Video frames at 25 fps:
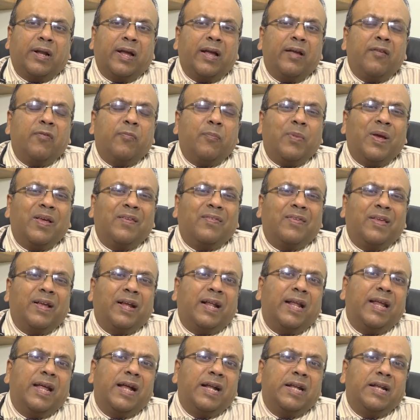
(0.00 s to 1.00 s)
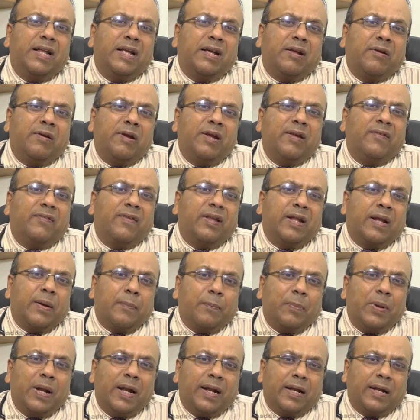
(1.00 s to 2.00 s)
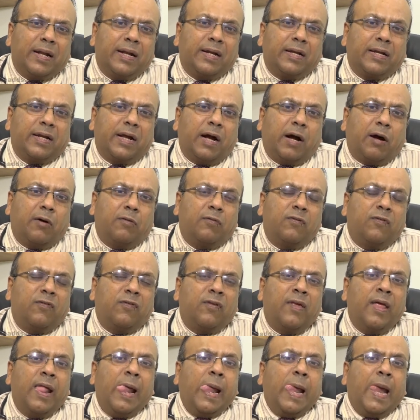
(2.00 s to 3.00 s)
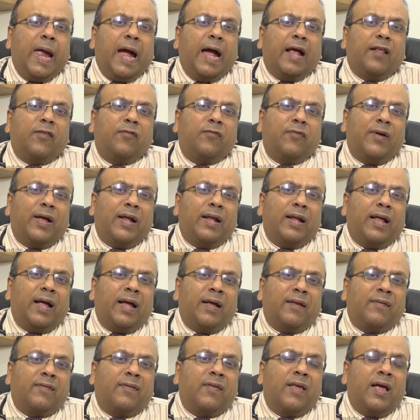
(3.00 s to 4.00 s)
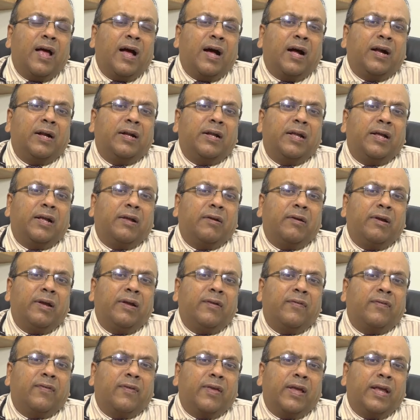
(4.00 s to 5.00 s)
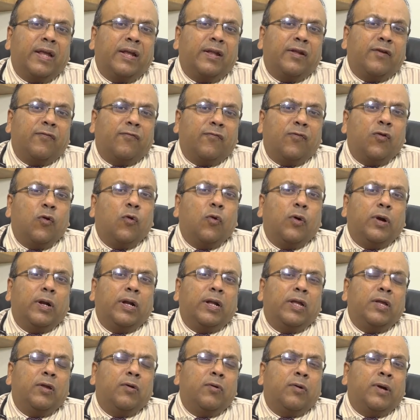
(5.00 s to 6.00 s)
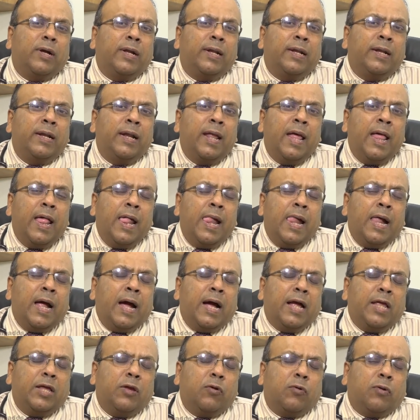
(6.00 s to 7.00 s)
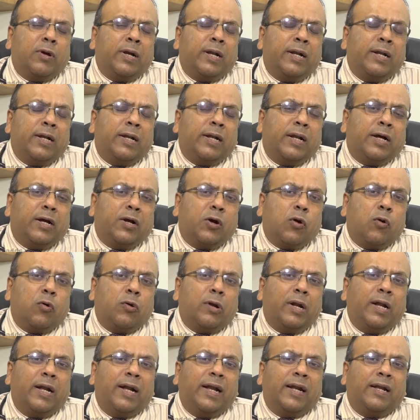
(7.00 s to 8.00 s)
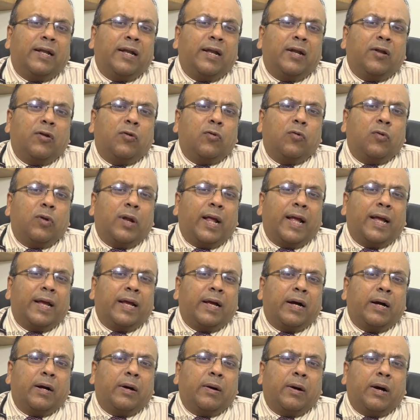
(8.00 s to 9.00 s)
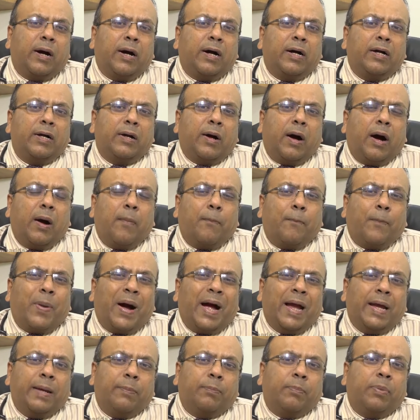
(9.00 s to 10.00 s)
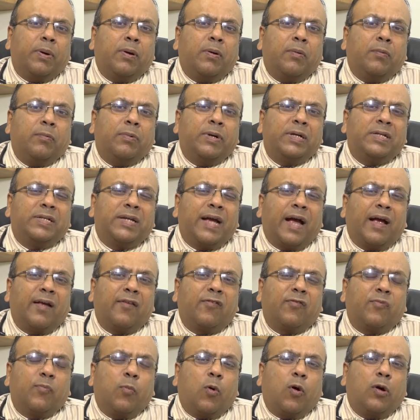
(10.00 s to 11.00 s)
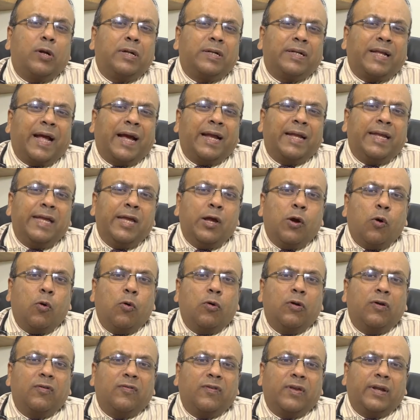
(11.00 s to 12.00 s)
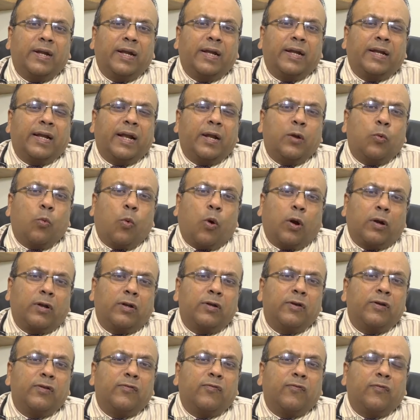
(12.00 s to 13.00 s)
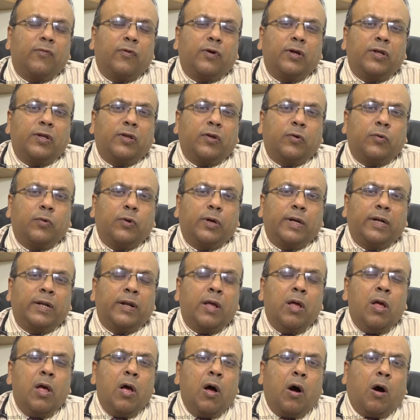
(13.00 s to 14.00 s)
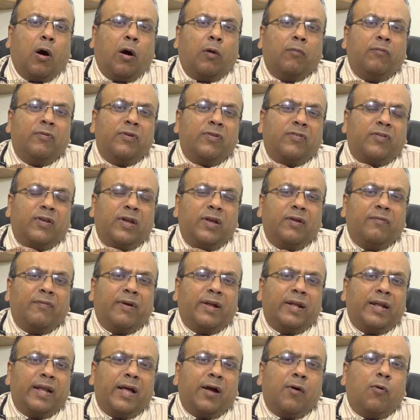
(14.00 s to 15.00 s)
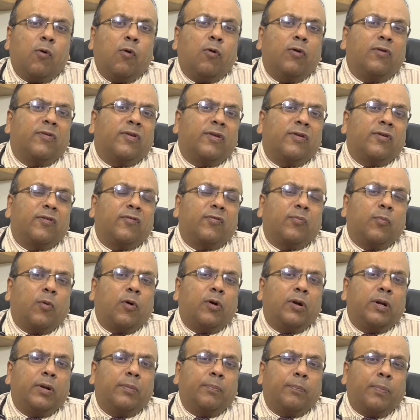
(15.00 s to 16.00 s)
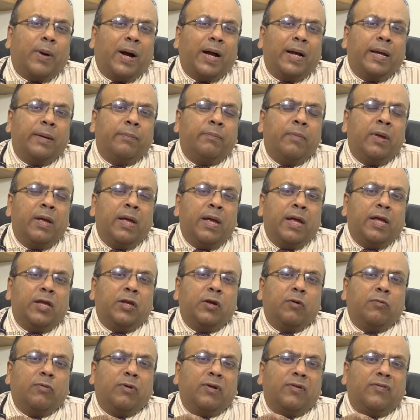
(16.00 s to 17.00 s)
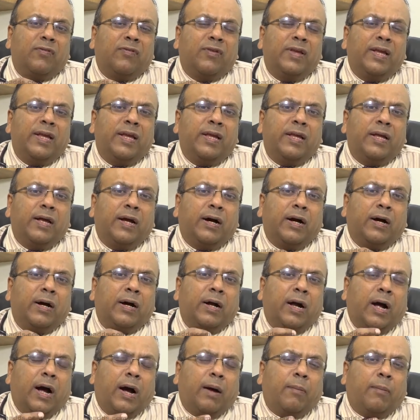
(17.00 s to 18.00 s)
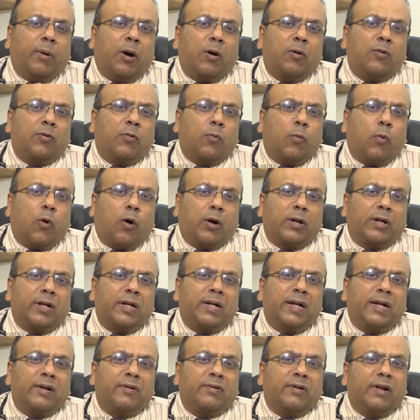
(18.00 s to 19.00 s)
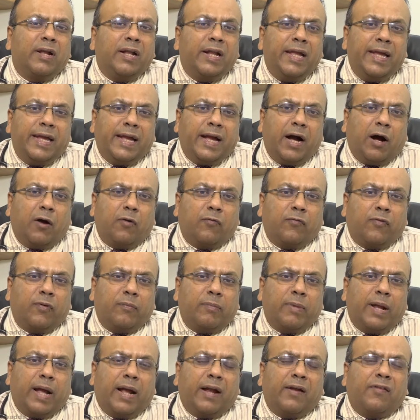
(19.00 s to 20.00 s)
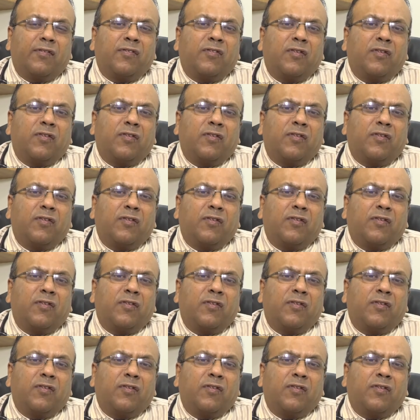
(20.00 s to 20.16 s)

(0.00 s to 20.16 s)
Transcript: There's basically a decrease in the platelet counts as well as a decrease in the fluid. You can correlate it to like a pipe which has small tiny holes in it and water is flowing through it. Obviously, when there are holes in a small pipe, you will see amount of water that leak out from that.